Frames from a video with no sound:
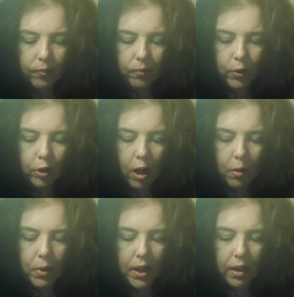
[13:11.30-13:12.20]
They're not
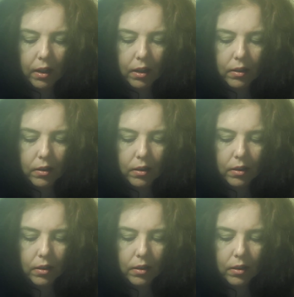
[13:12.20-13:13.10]
being
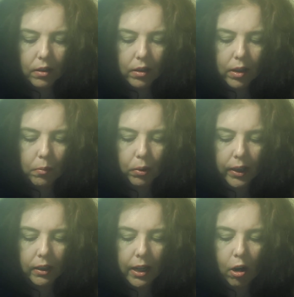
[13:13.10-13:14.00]

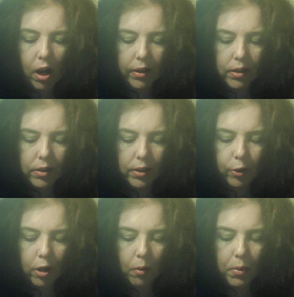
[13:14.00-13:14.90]
completely honest, they're
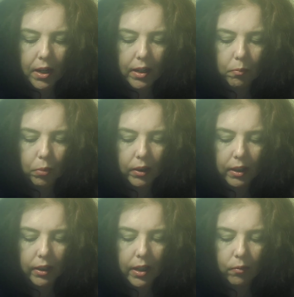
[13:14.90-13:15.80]
not being
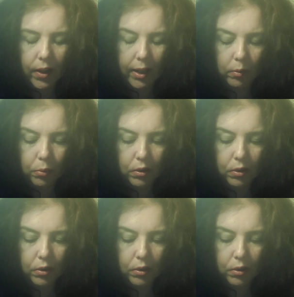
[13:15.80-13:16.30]
completely available.